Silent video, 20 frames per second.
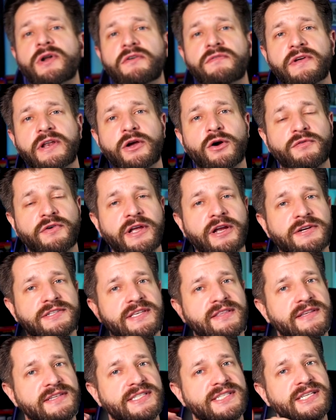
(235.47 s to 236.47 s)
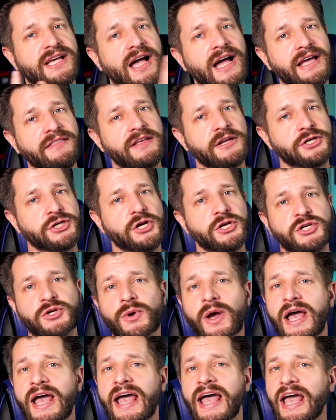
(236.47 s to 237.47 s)
put a video over here to the side that shows you
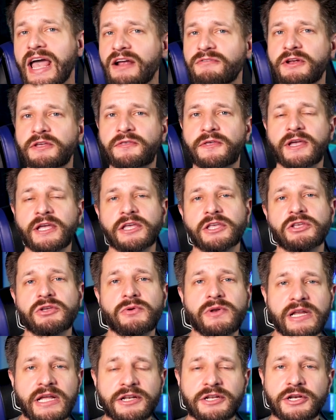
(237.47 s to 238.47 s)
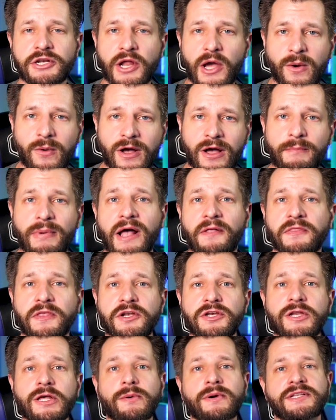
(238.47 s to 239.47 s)
everything you need to know about the
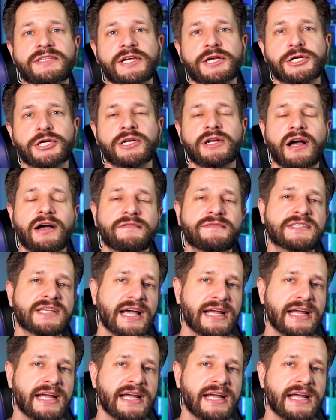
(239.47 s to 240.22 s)
new edition of